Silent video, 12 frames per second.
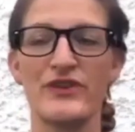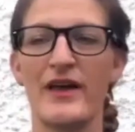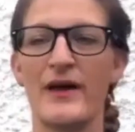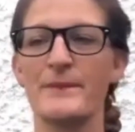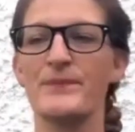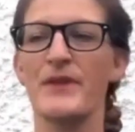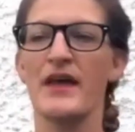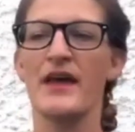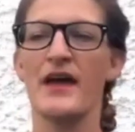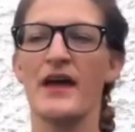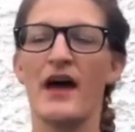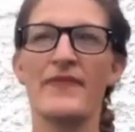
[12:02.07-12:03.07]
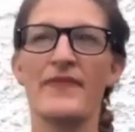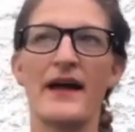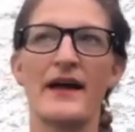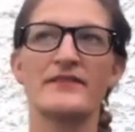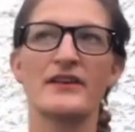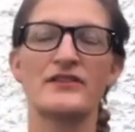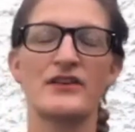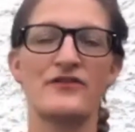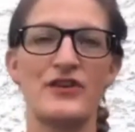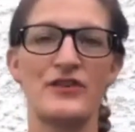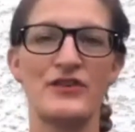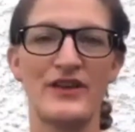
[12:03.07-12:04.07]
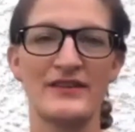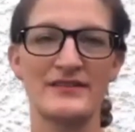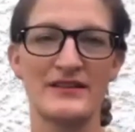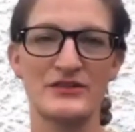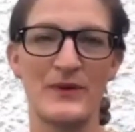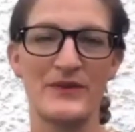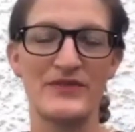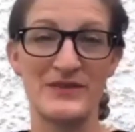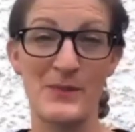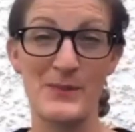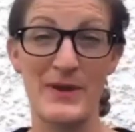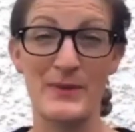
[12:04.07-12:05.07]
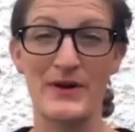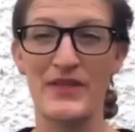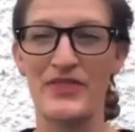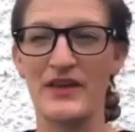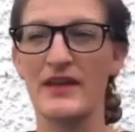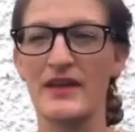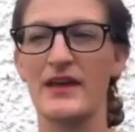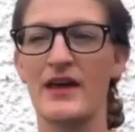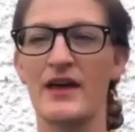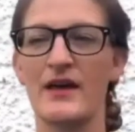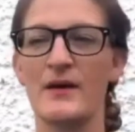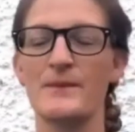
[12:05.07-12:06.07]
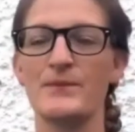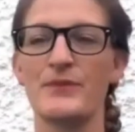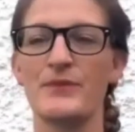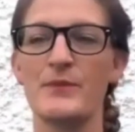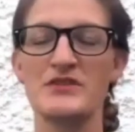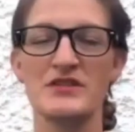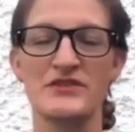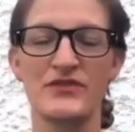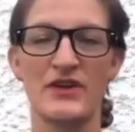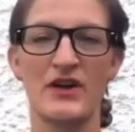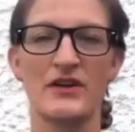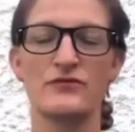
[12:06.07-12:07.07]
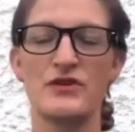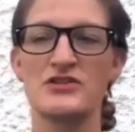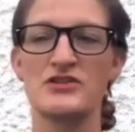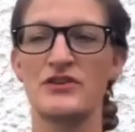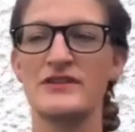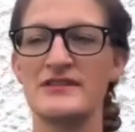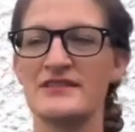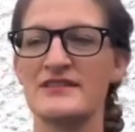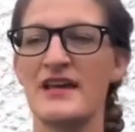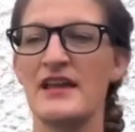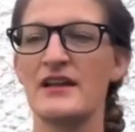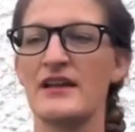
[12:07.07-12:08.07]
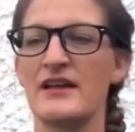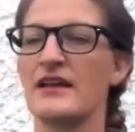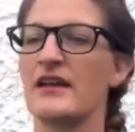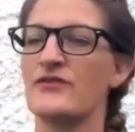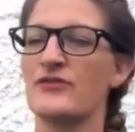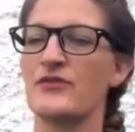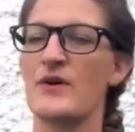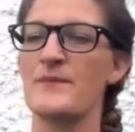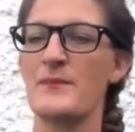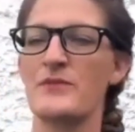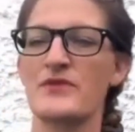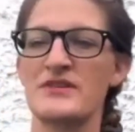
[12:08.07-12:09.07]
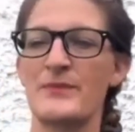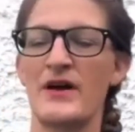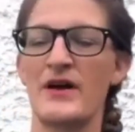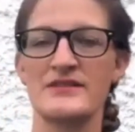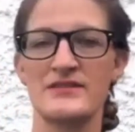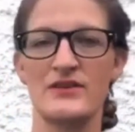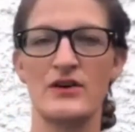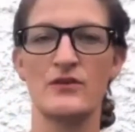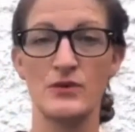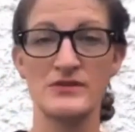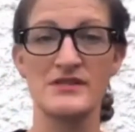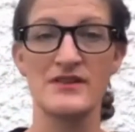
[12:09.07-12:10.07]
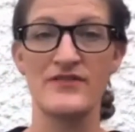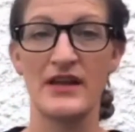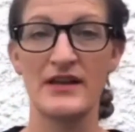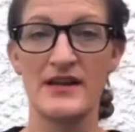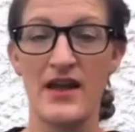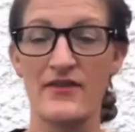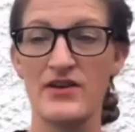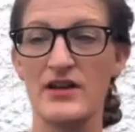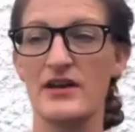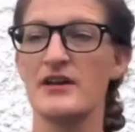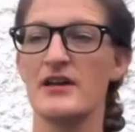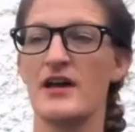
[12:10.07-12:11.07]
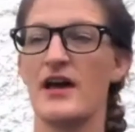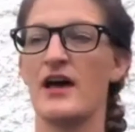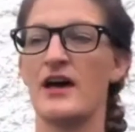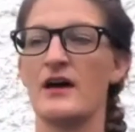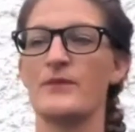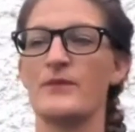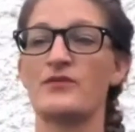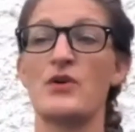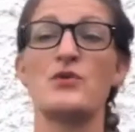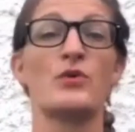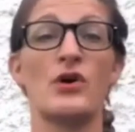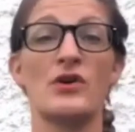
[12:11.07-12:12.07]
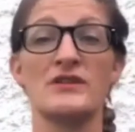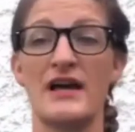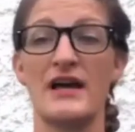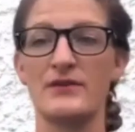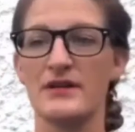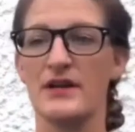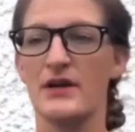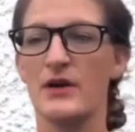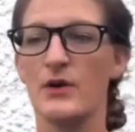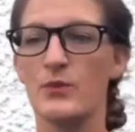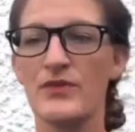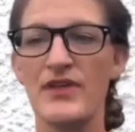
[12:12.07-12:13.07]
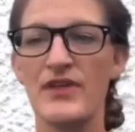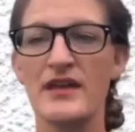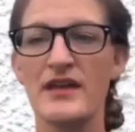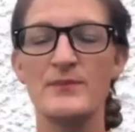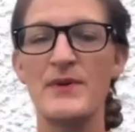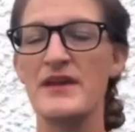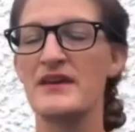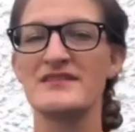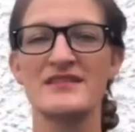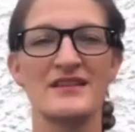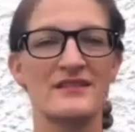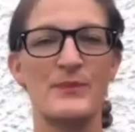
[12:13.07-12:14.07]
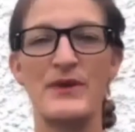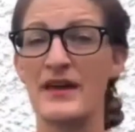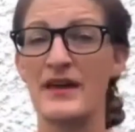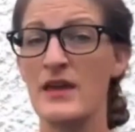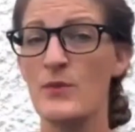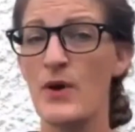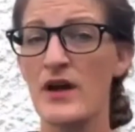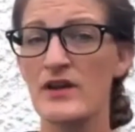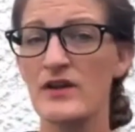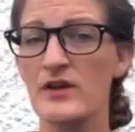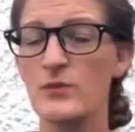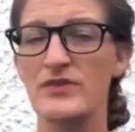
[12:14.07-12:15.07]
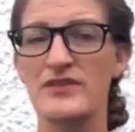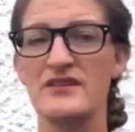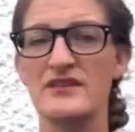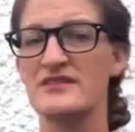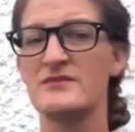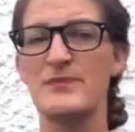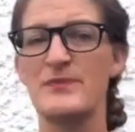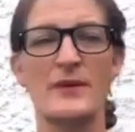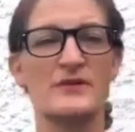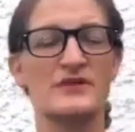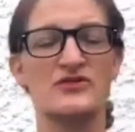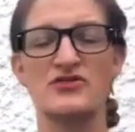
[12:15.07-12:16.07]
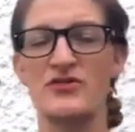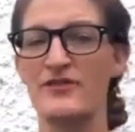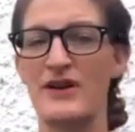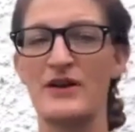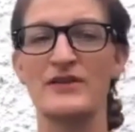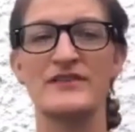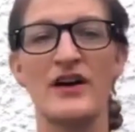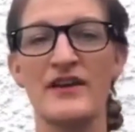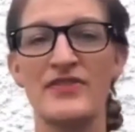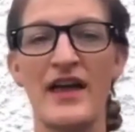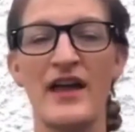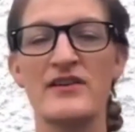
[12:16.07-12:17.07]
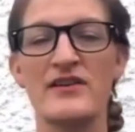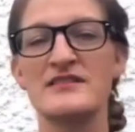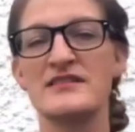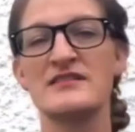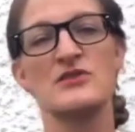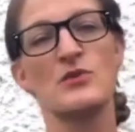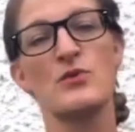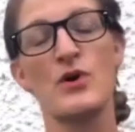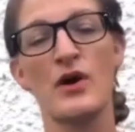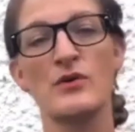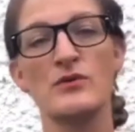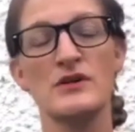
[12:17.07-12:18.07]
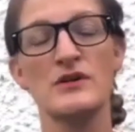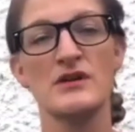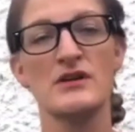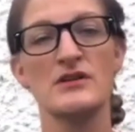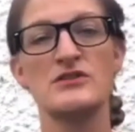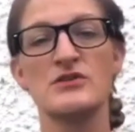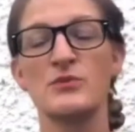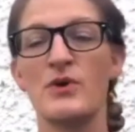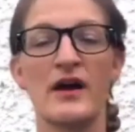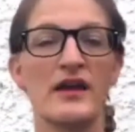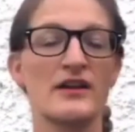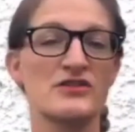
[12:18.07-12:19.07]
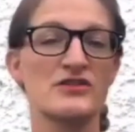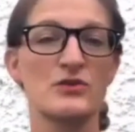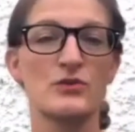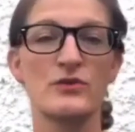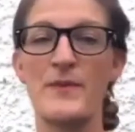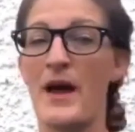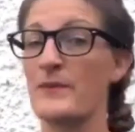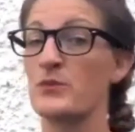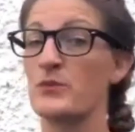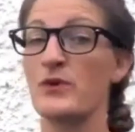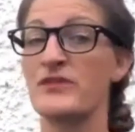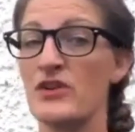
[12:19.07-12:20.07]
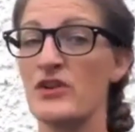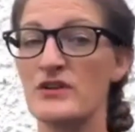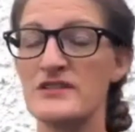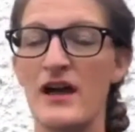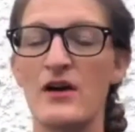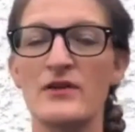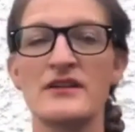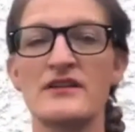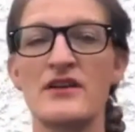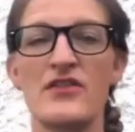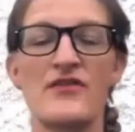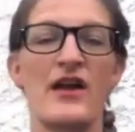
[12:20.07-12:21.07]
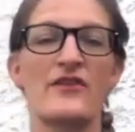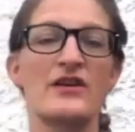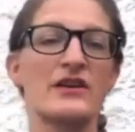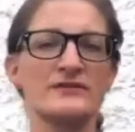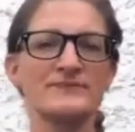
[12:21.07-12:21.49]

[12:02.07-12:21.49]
And that does confuse things a little bit for some people, I think. But just for kind of reassurance's sake, like if a member of supply staff was living in an area of local lockdown, would they be considered to be a key worker? Would they be able to travel outside that area to still go to work in a school that perhaps wasn't locked down in another area?